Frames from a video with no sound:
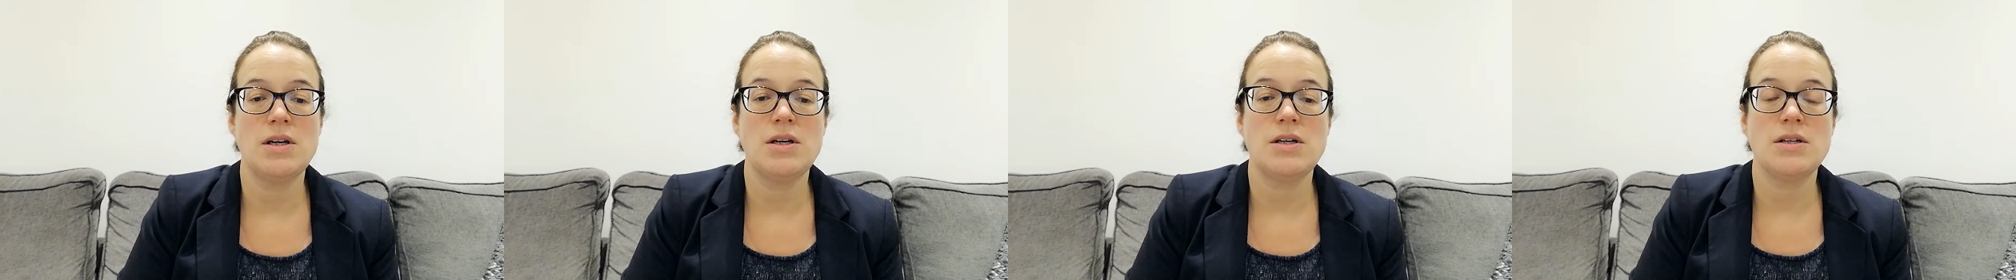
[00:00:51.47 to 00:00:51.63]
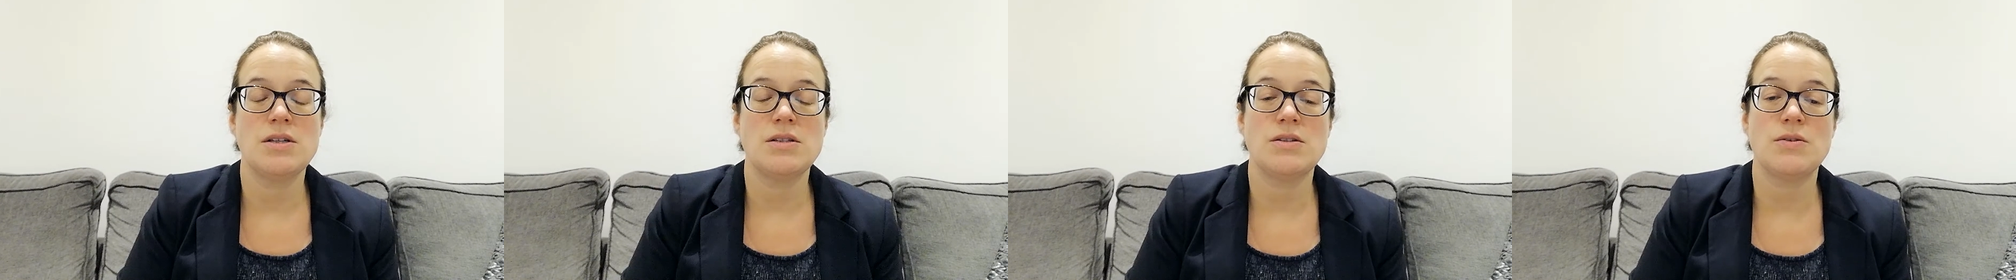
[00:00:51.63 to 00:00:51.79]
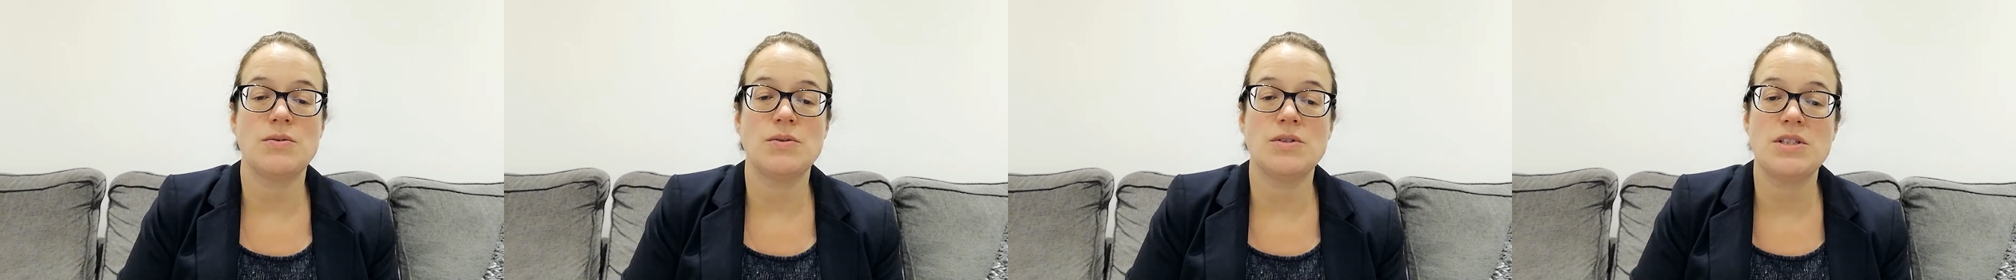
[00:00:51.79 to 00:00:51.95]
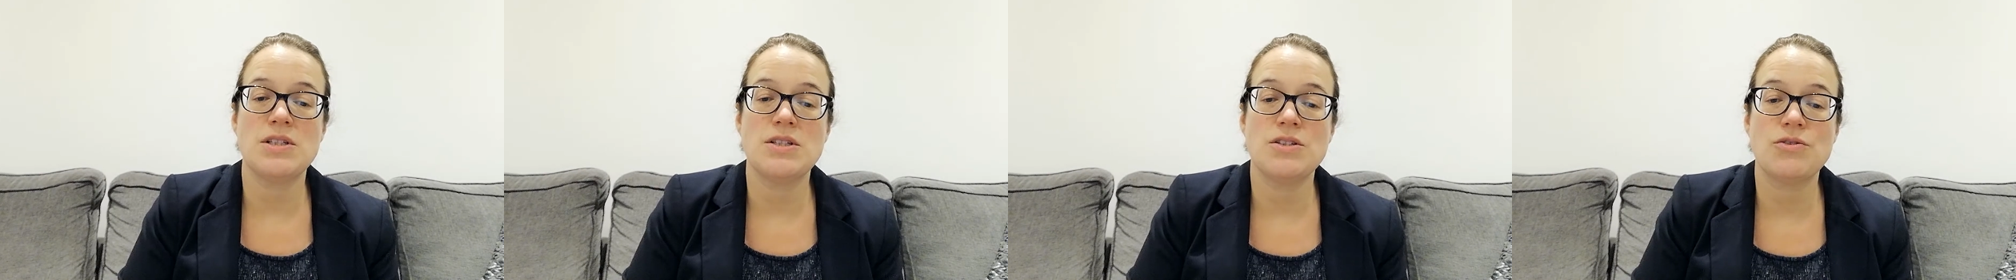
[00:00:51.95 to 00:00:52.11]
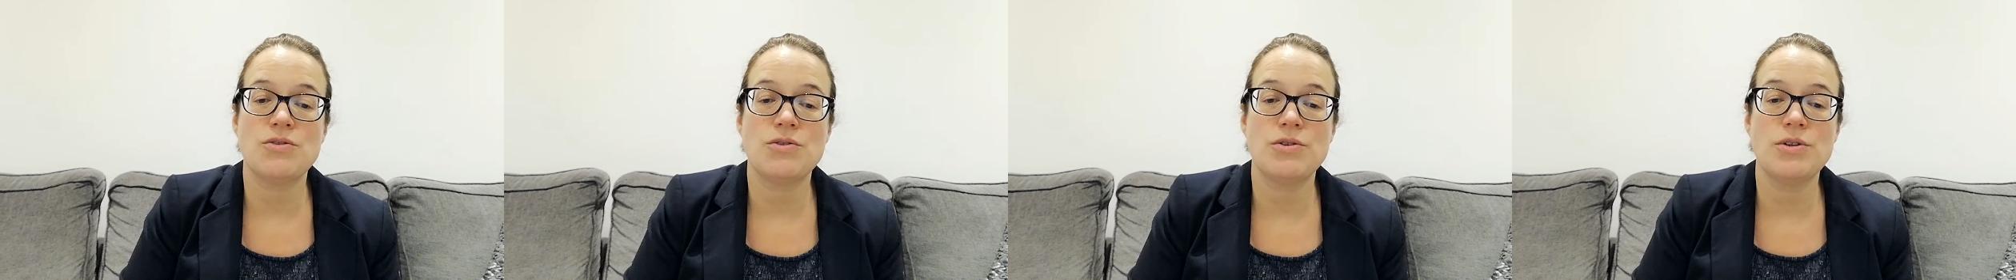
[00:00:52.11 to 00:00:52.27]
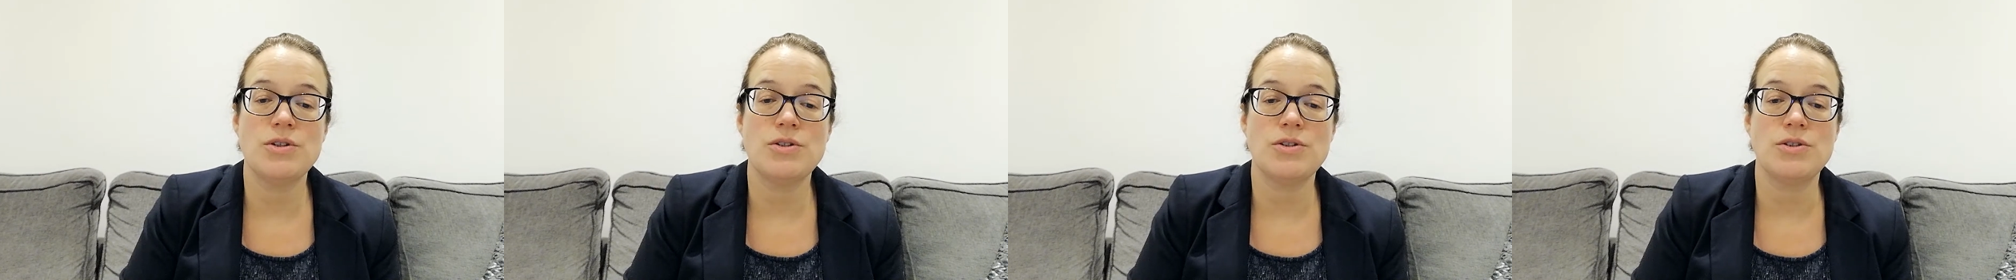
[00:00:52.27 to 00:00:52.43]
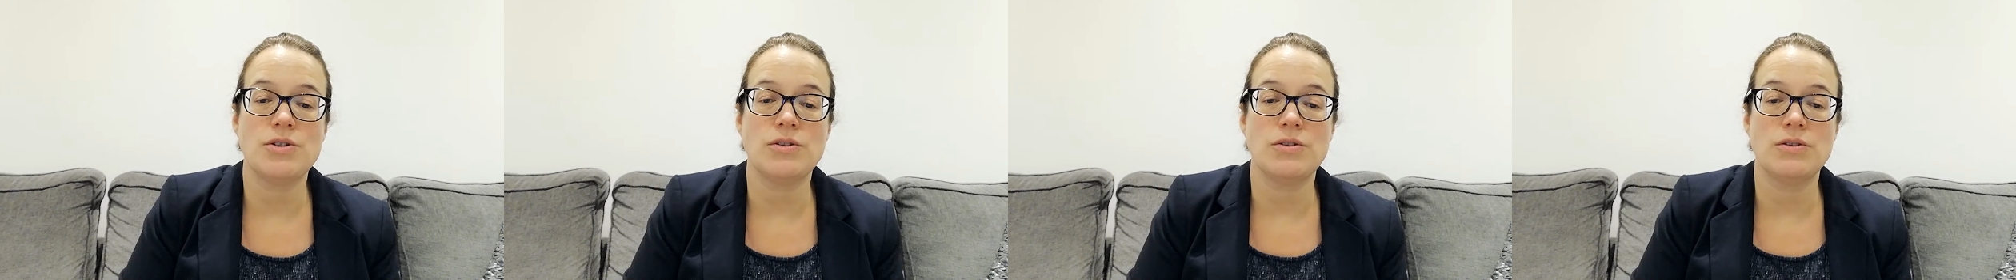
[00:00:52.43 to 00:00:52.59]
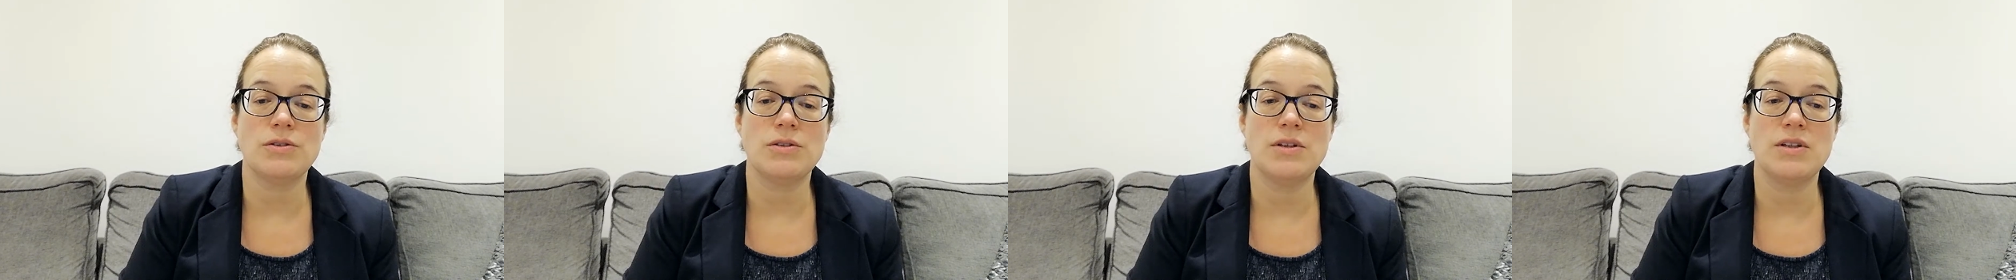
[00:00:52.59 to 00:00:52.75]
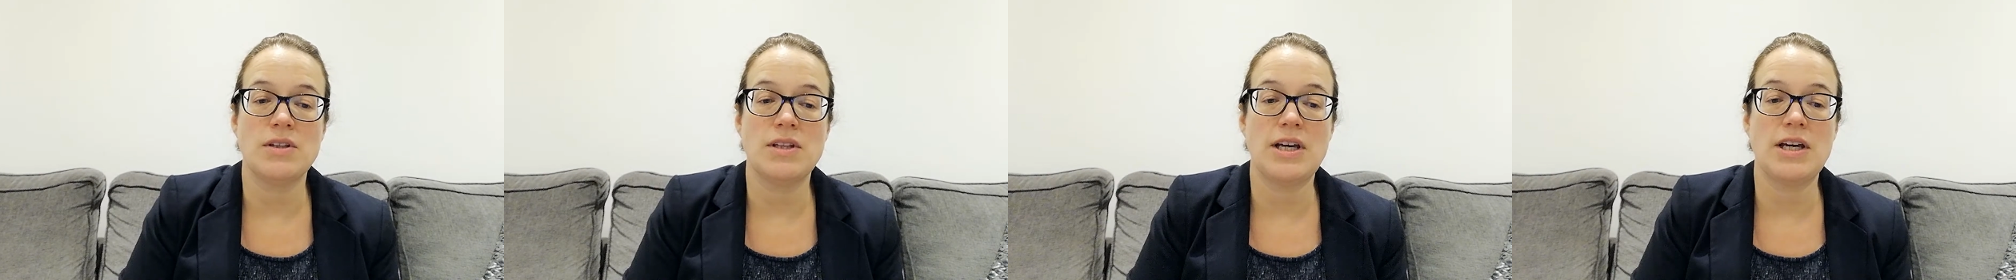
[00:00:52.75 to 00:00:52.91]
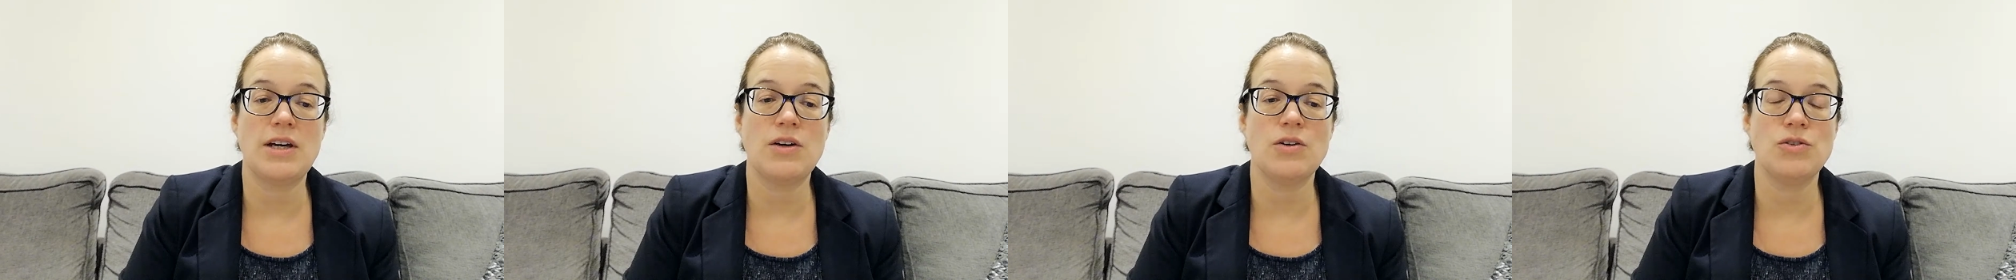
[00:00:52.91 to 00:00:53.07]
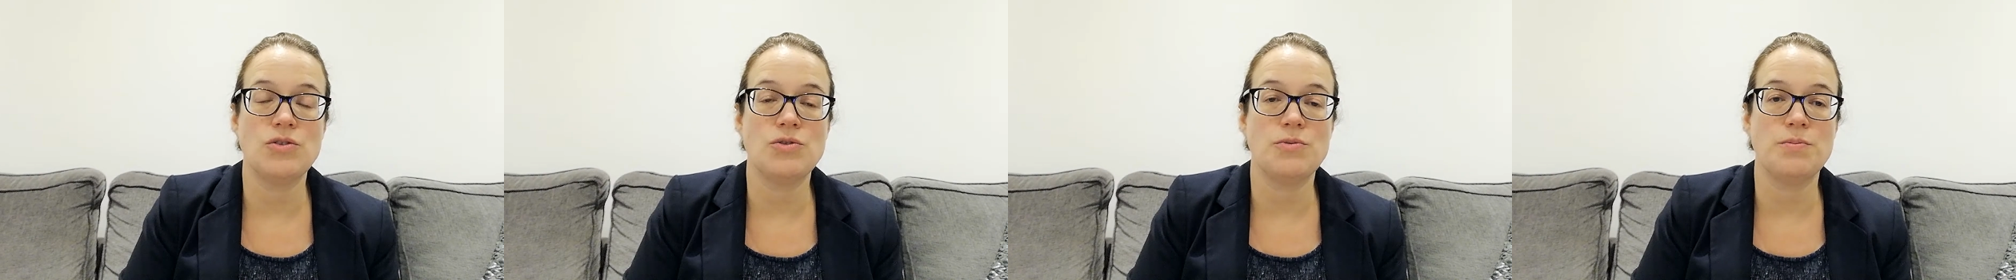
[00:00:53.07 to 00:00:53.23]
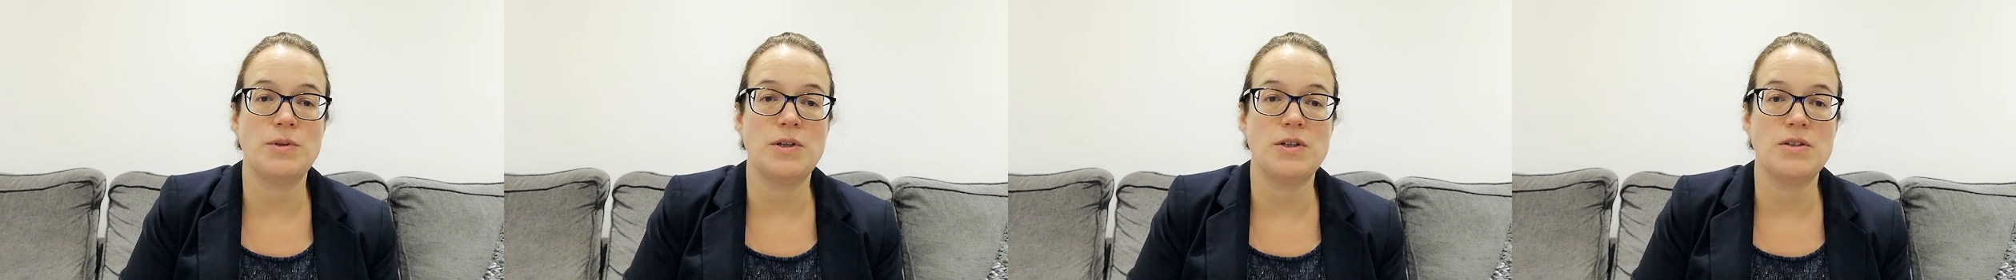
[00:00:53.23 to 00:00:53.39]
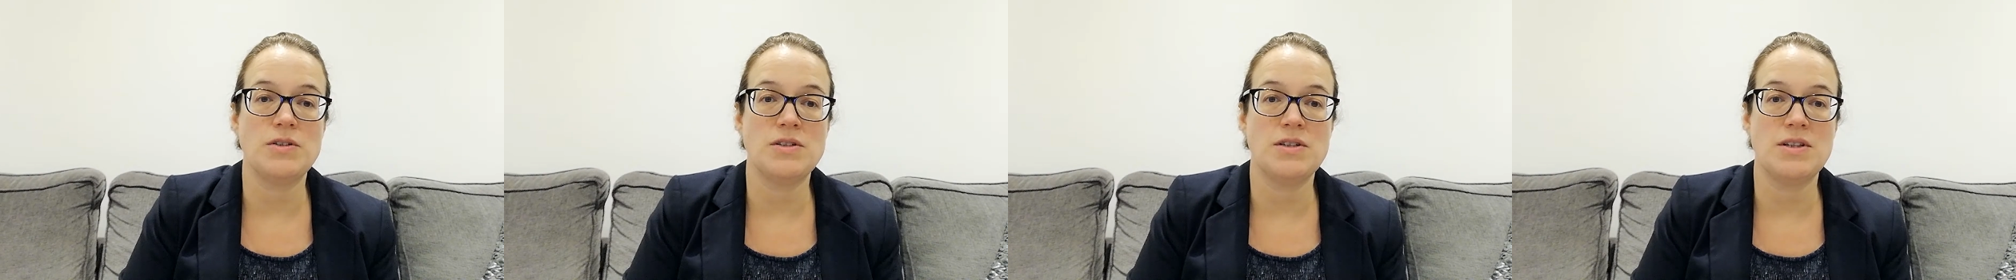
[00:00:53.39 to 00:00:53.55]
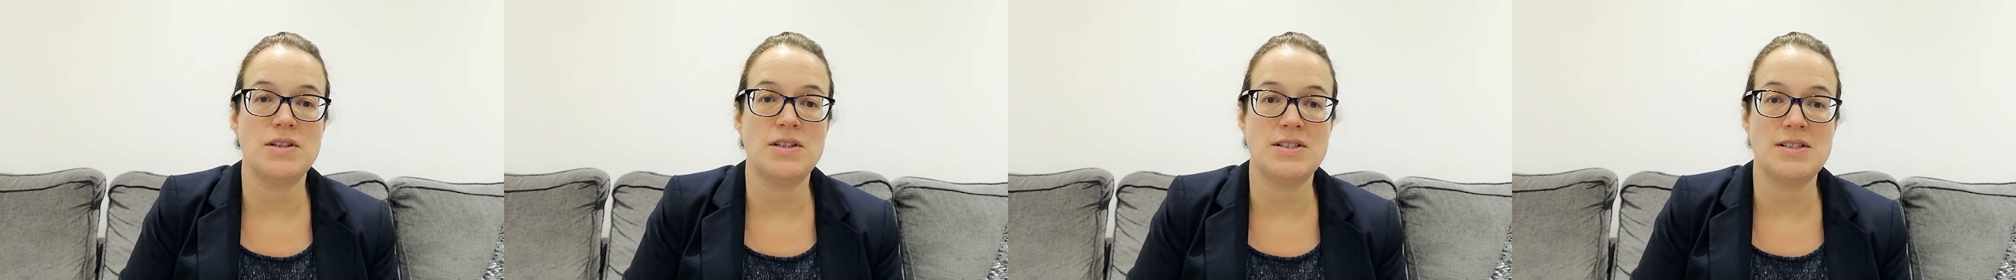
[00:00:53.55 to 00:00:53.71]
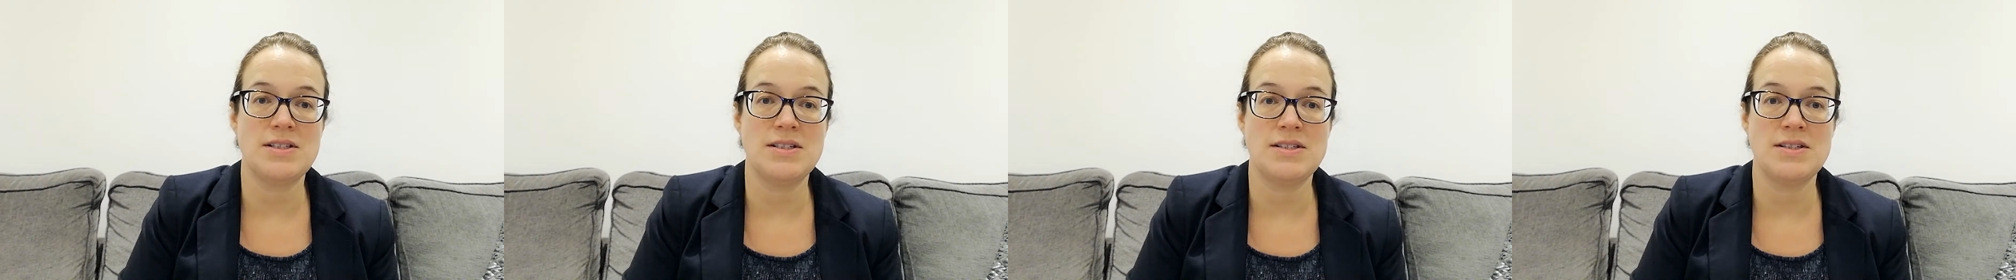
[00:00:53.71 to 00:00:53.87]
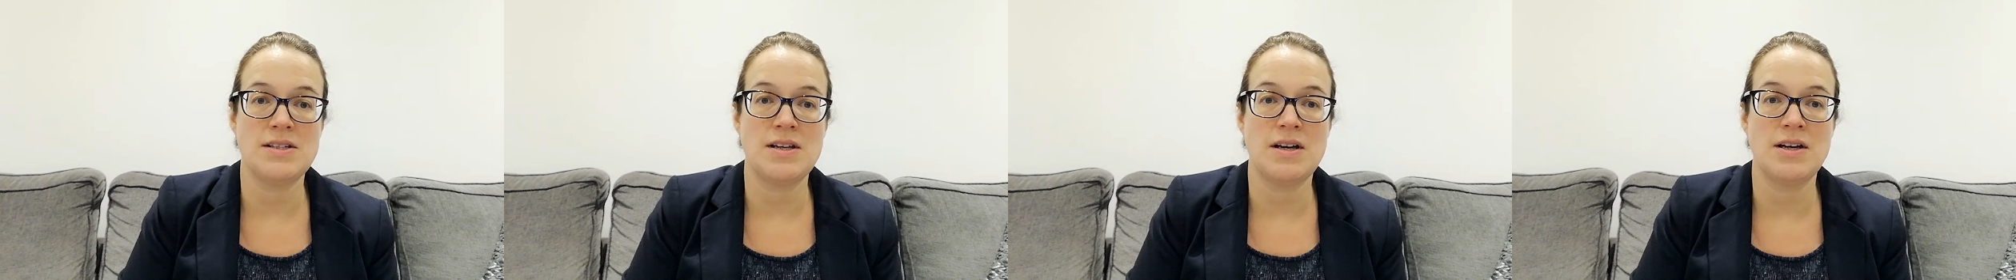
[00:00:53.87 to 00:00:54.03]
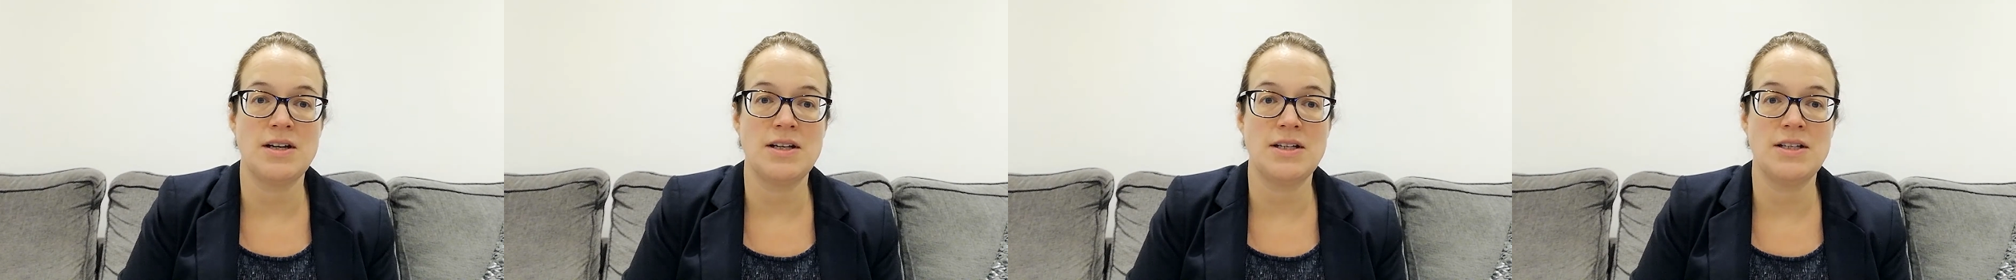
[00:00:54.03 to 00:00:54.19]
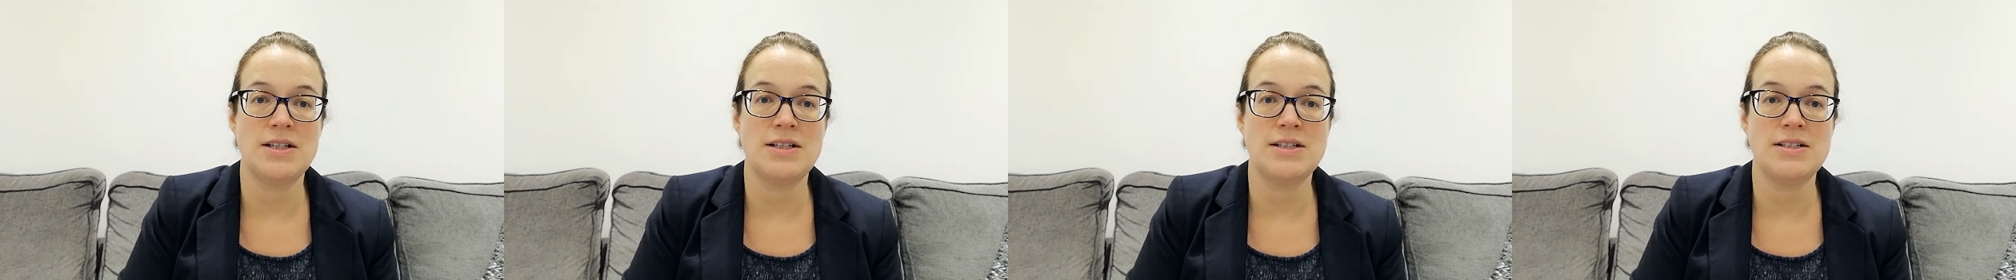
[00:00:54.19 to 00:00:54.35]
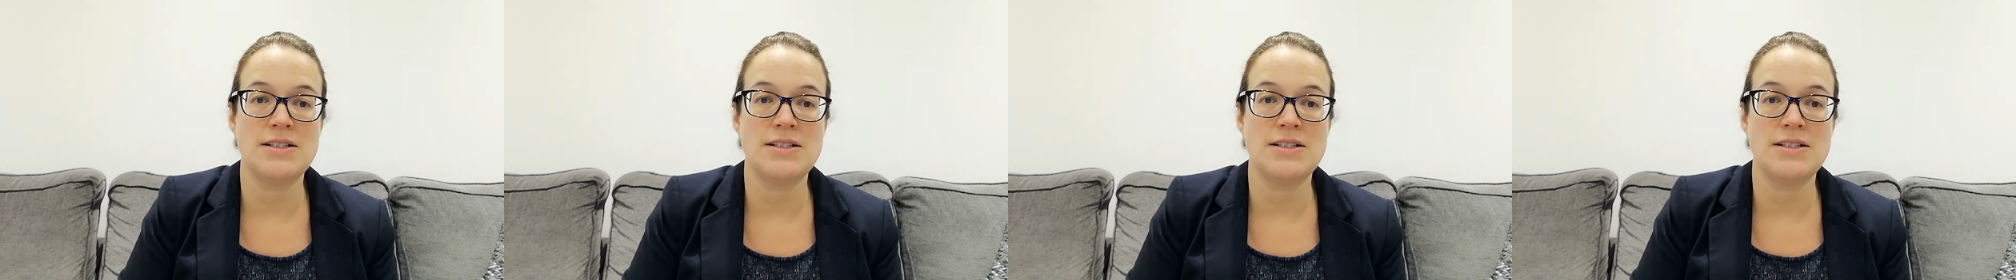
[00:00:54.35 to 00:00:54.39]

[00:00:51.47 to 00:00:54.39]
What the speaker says: so it is crucial that they contribute to the design,